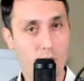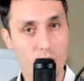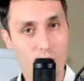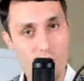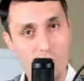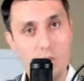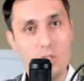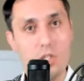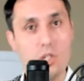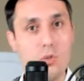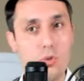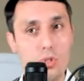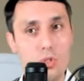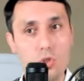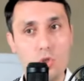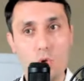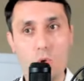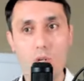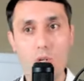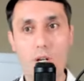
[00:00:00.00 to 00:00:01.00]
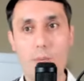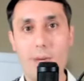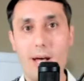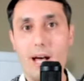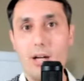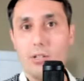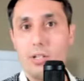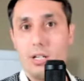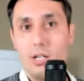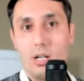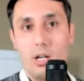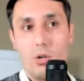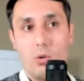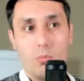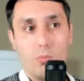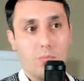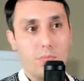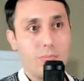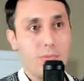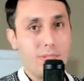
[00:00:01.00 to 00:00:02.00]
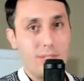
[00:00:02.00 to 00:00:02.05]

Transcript: So this student joined about, I don't know,